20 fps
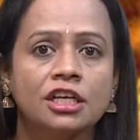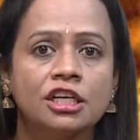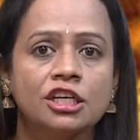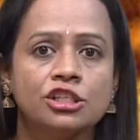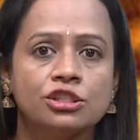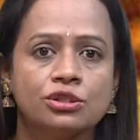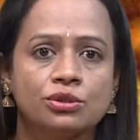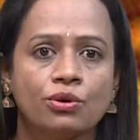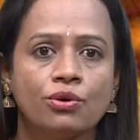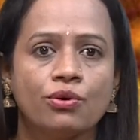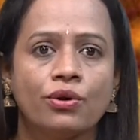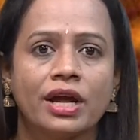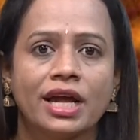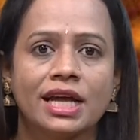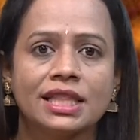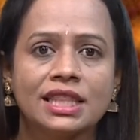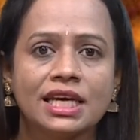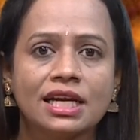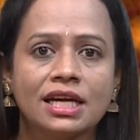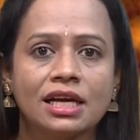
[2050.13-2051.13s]
So,
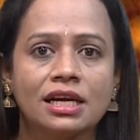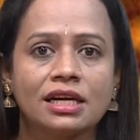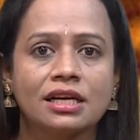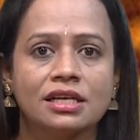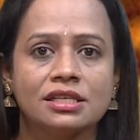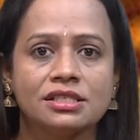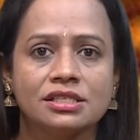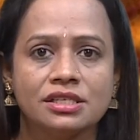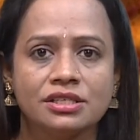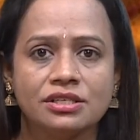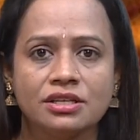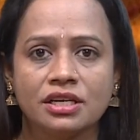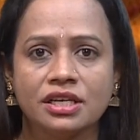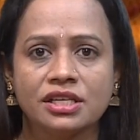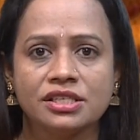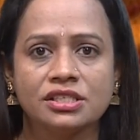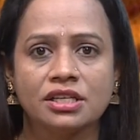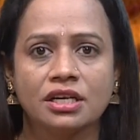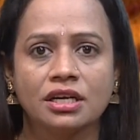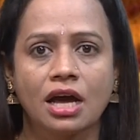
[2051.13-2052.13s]
ethical
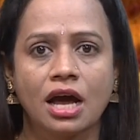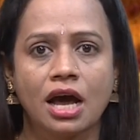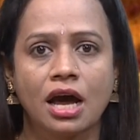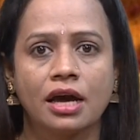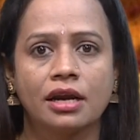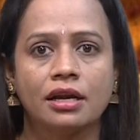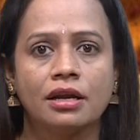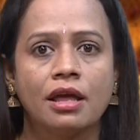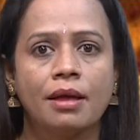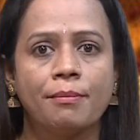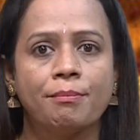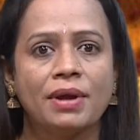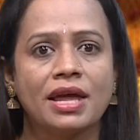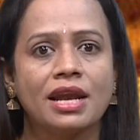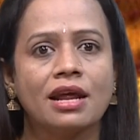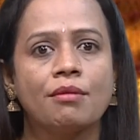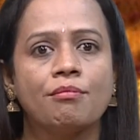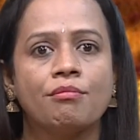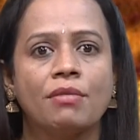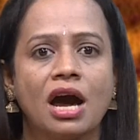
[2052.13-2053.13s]
considerations are
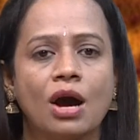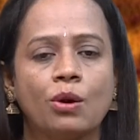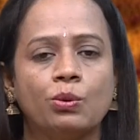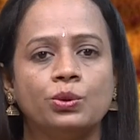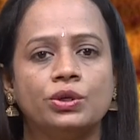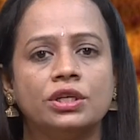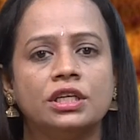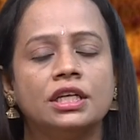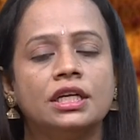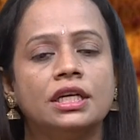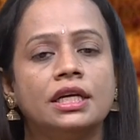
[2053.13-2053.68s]
paramount.